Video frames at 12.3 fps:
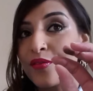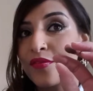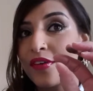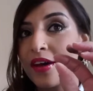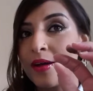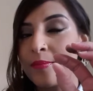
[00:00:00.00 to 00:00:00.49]

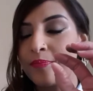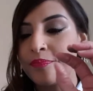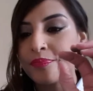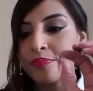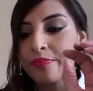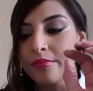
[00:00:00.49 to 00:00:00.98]
of
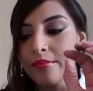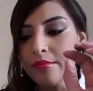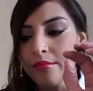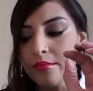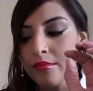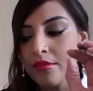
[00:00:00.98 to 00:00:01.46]
um,
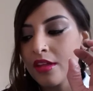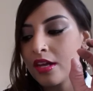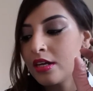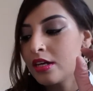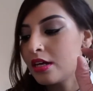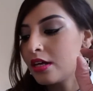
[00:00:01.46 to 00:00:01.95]

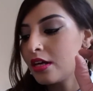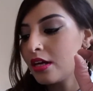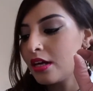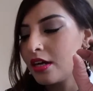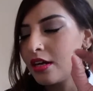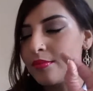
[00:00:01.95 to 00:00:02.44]

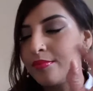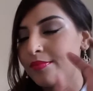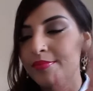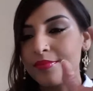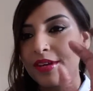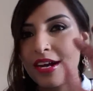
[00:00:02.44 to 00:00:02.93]

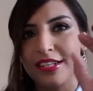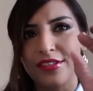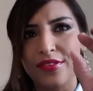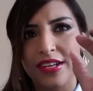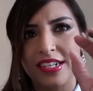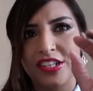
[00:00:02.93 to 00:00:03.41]
um,
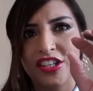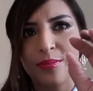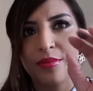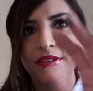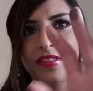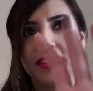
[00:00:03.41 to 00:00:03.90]
kind of like a
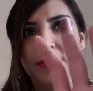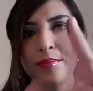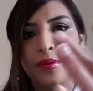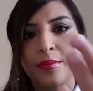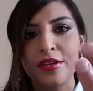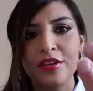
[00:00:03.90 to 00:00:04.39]
shimmer in
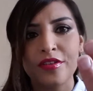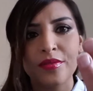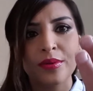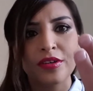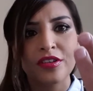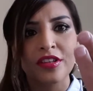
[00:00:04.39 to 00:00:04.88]
them but when you
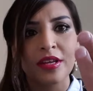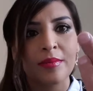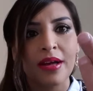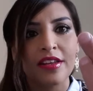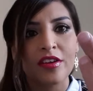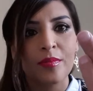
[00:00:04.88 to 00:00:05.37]
swatch
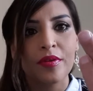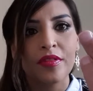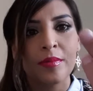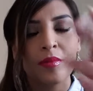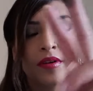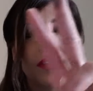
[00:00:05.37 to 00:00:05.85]
them and you
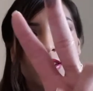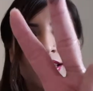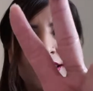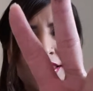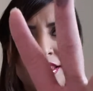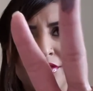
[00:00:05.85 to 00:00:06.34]
put them
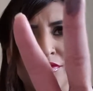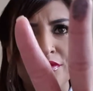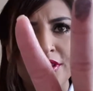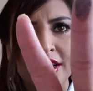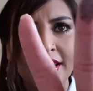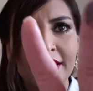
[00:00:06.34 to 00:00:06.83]
on
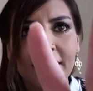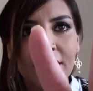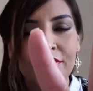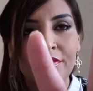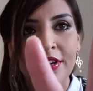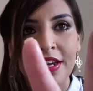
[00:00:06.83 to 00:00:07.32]
really
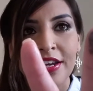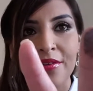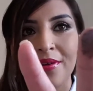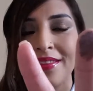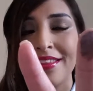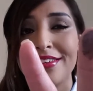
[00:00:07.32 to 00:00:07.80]
there's
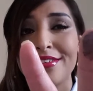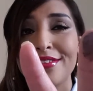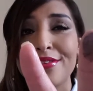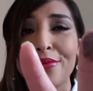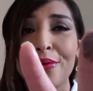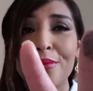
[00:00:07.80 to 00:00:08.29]
really not and they're
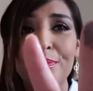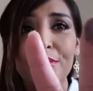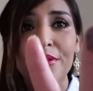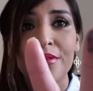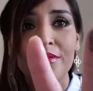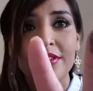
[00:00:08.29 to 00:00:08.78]
just so
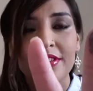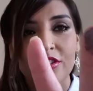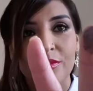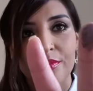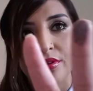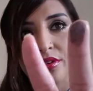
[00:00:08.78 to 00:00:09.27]
beautiful
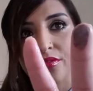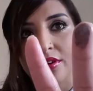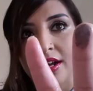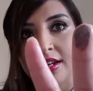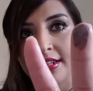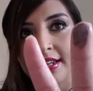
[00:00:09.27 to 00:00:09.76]
such a
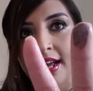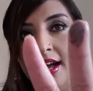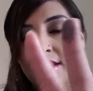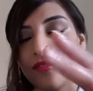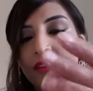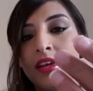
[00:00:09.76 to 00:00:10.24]
beautiful colour to
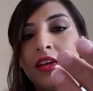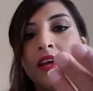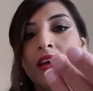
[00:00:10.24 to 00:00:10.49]
have